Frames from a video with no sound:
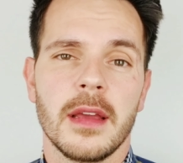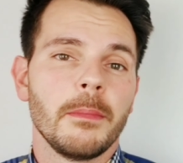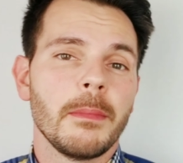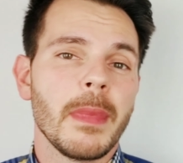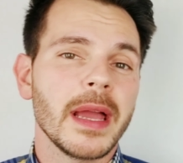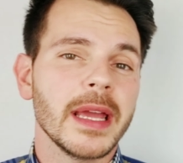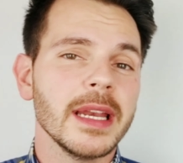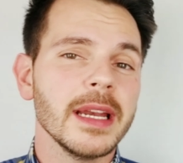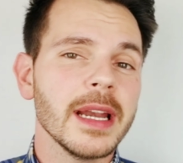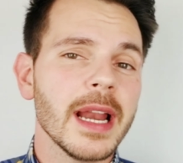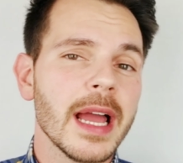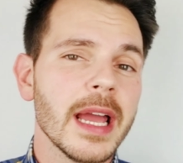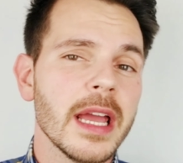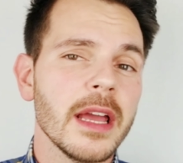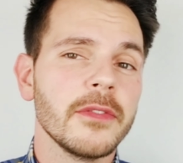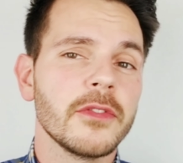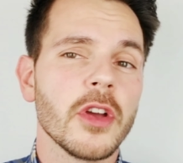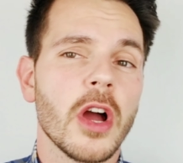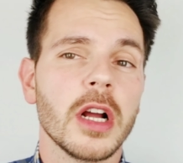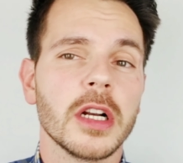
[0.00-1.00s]
Megan and I
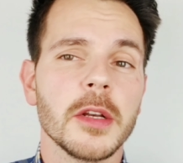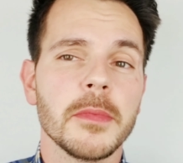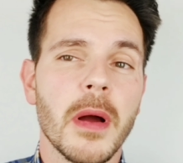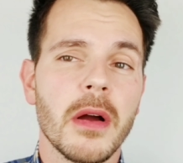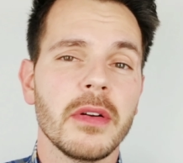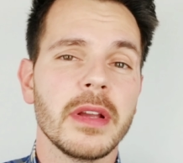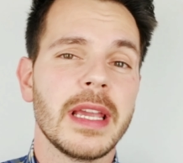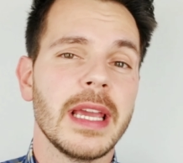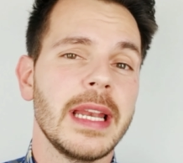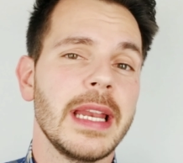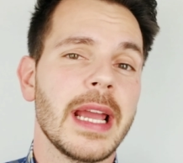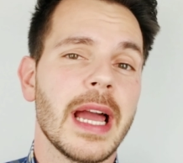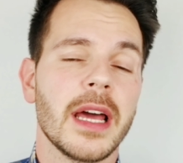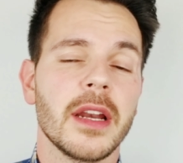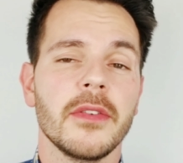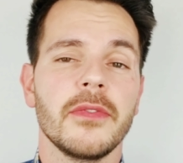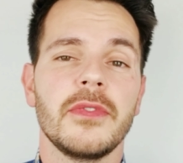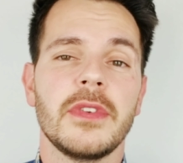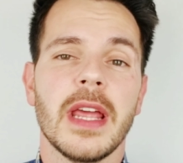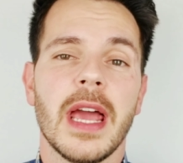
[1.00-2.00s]
have talked about getting
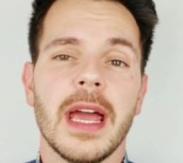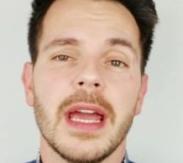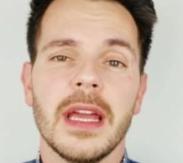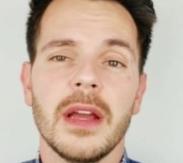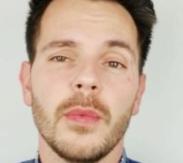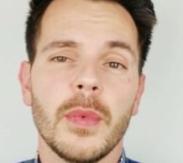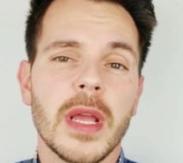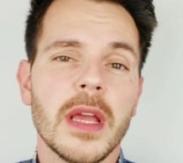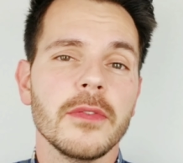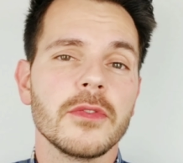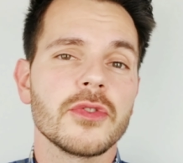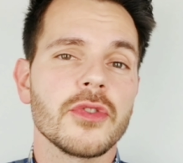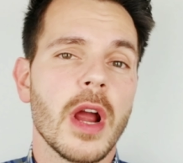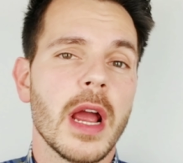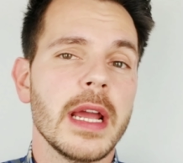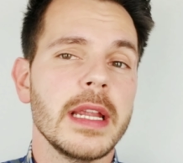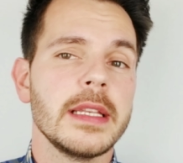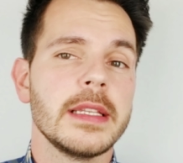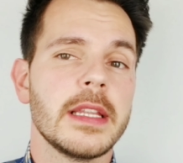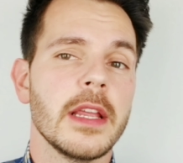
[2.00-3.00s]
out of debt and we have
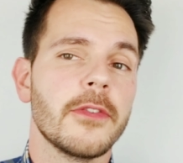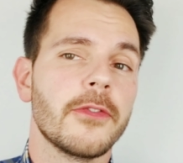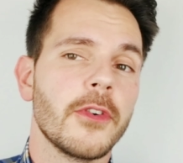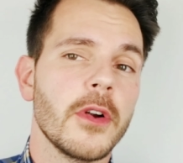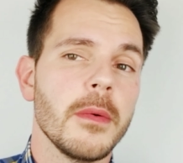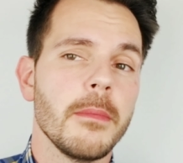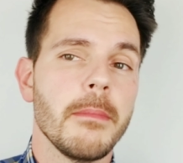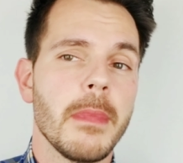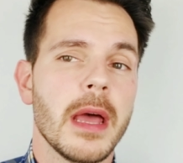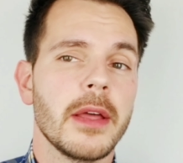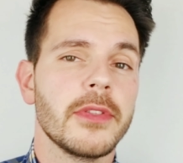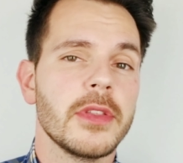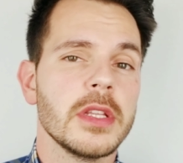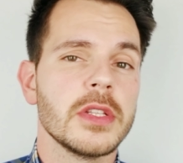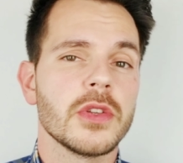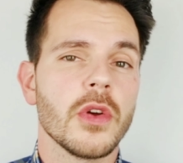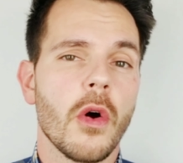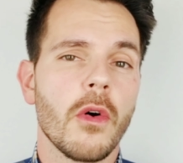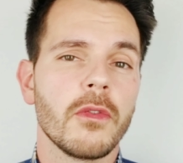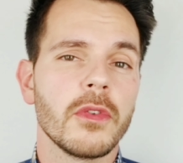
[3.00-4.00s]
tried different
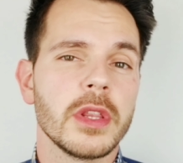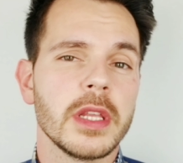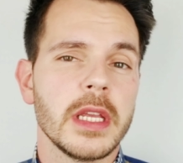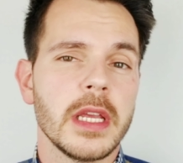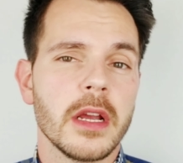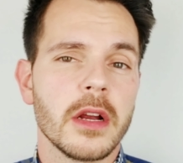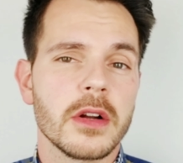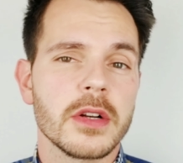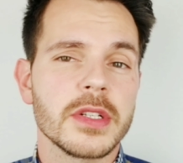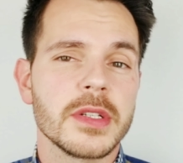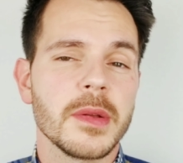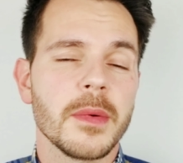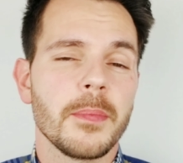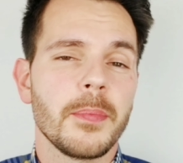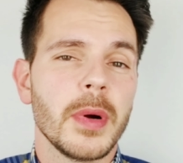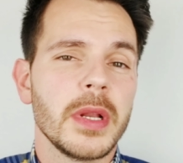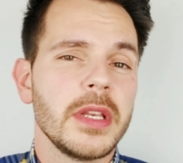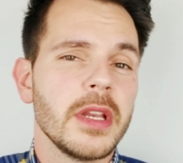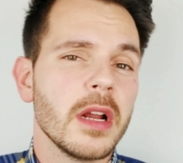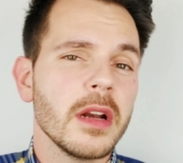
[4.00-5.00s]
methods over the years,
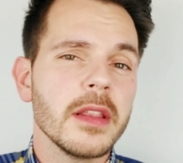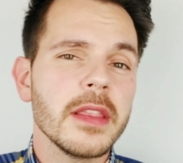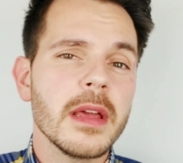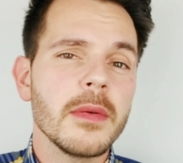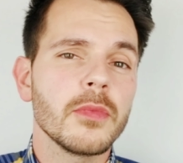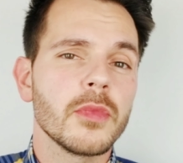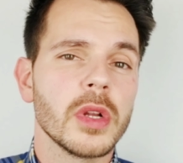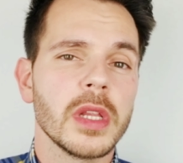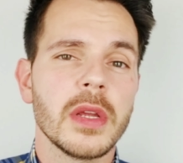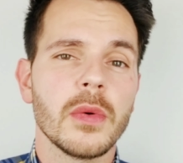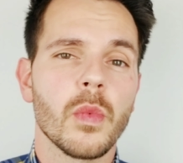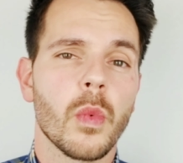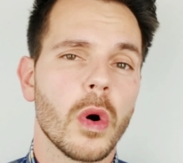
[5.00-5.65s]
but none of them really